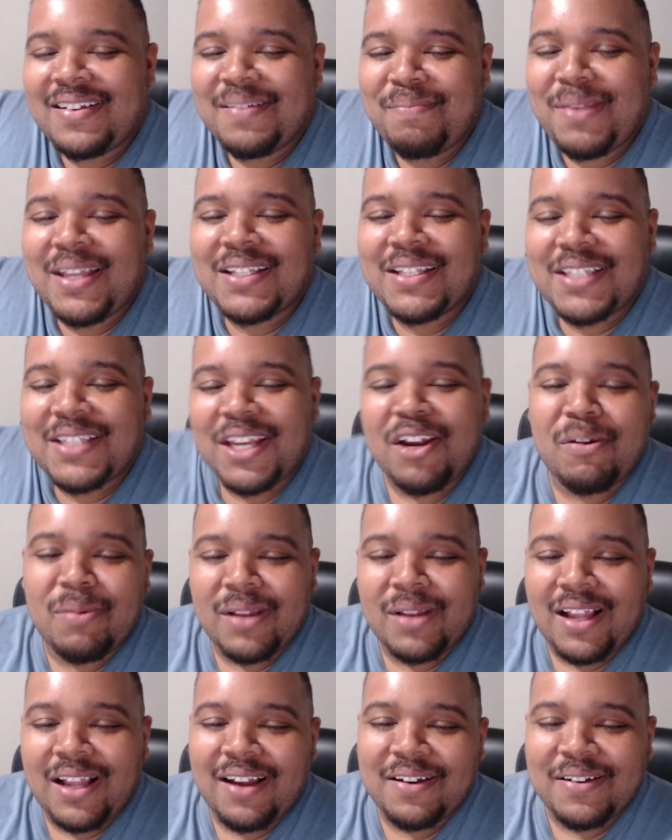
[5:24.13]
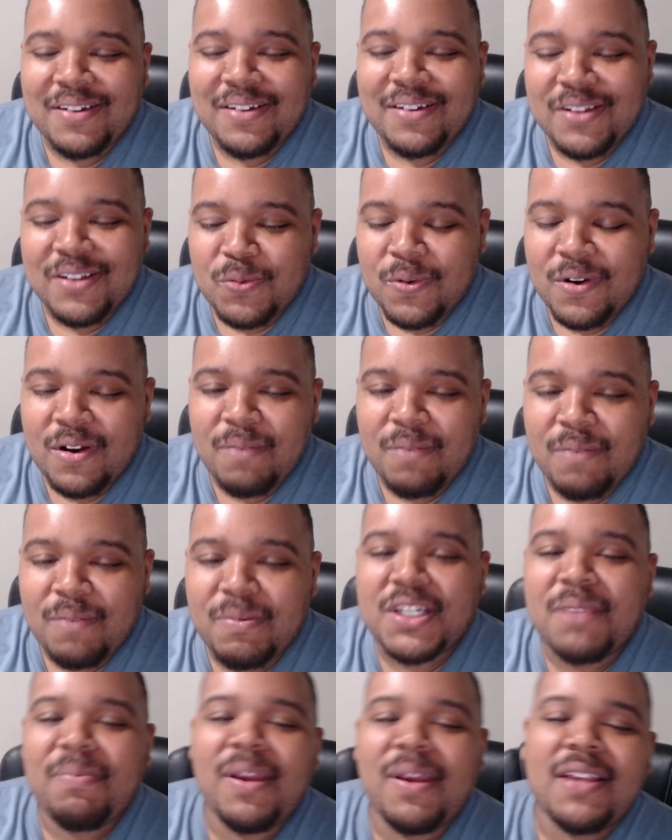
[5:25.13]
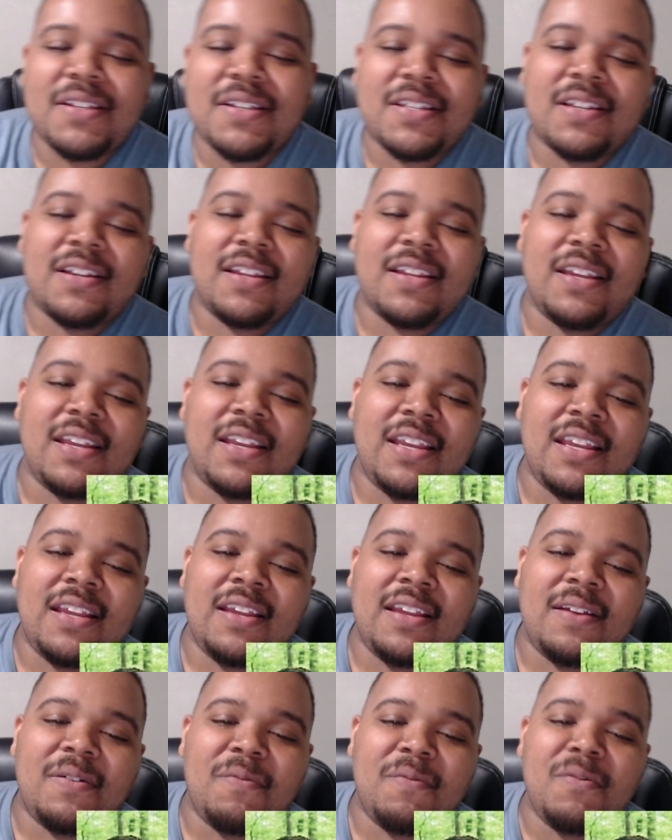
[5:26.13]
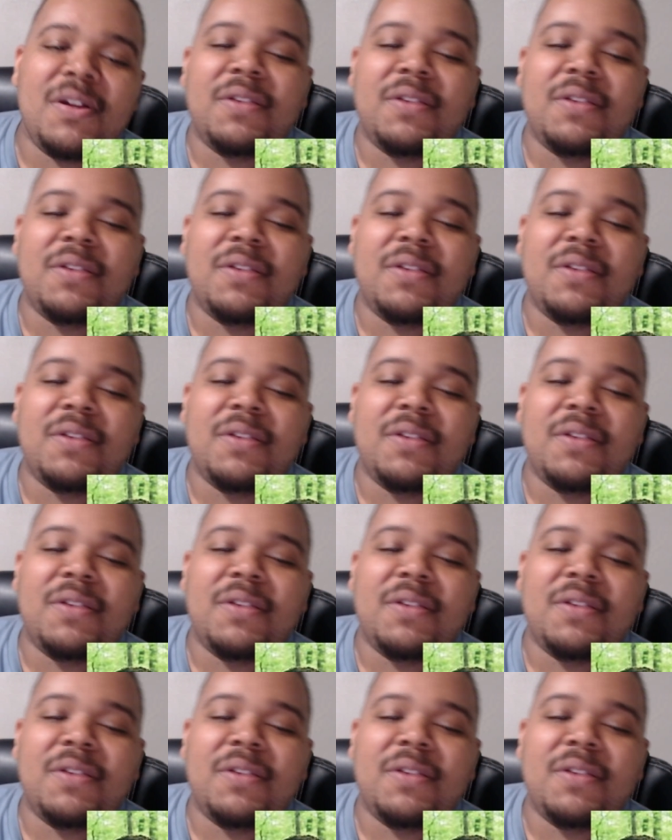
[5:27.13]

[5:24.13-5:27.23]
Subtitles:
being terrible out here in this world. But she basically,